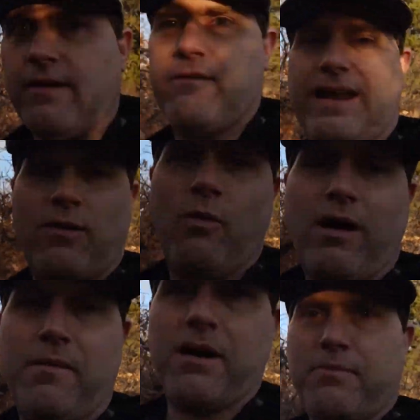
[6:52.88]
find a
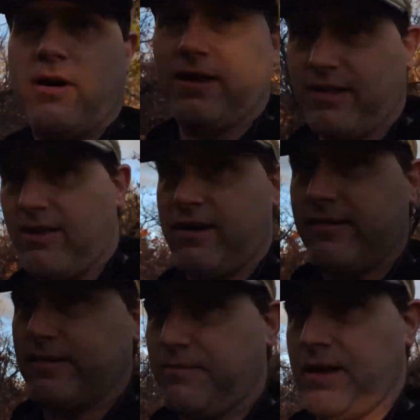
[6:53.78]
Walmart parking lot
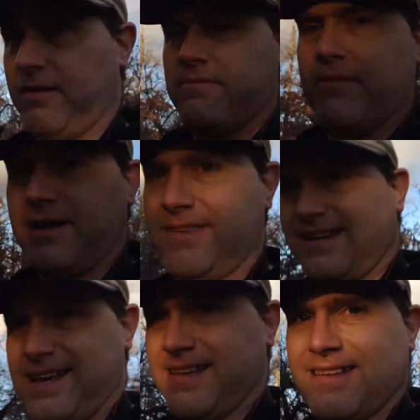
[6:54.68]
or something.
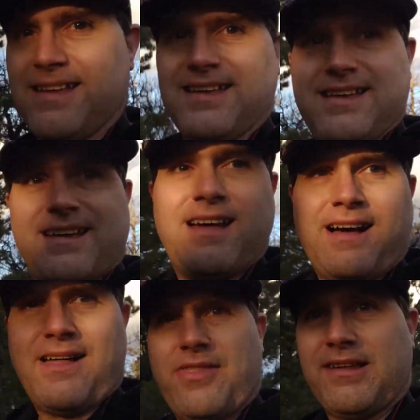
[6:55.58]

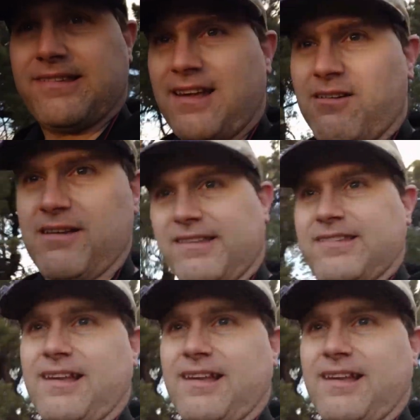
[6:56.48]
But this though is